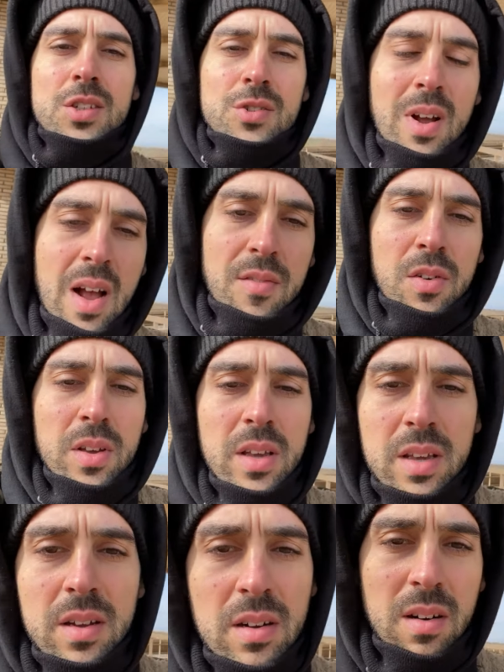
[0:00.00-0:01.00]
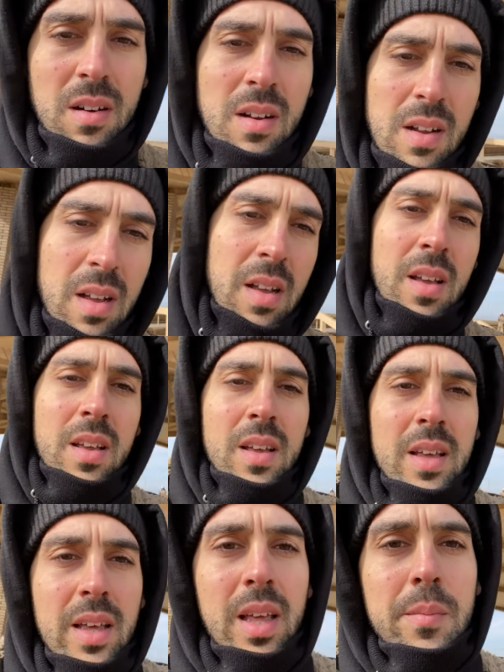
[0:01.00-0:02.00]
travel here,
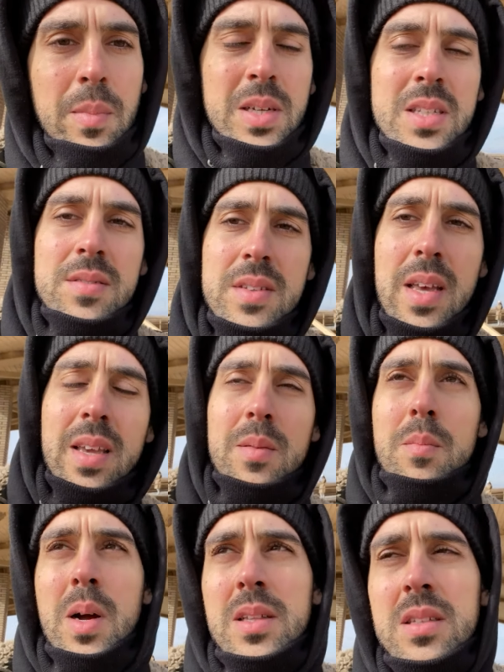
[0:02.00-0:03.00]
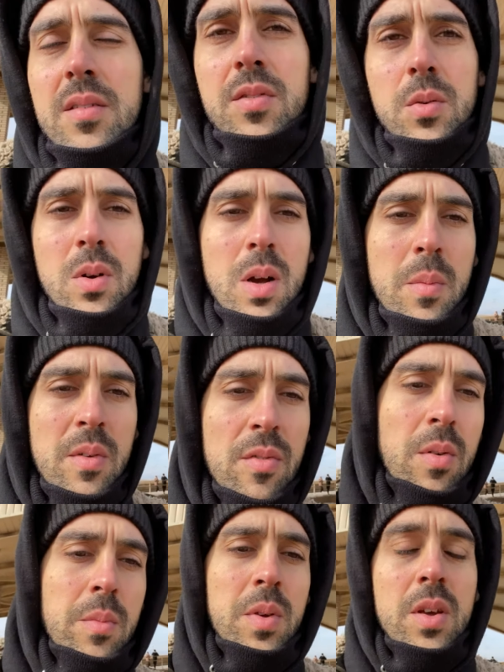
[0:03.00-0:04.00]
it must have taken months if you were coming
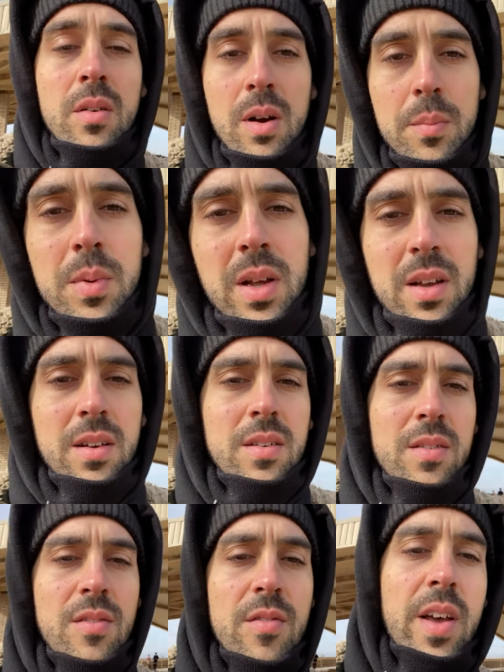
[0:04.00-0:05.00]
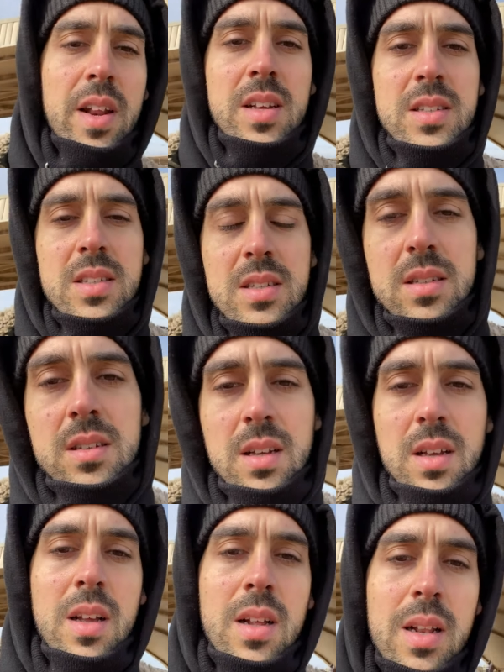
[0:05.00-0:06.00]
from Europe, like Venice,
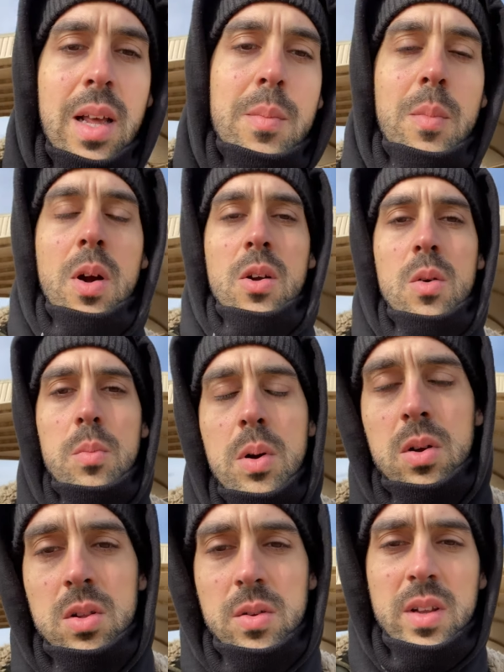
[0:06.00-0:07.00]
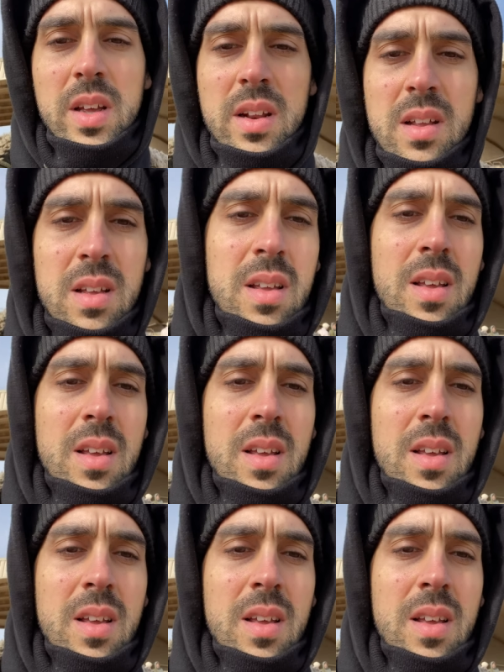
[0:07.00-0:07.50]
like Marco Polo did.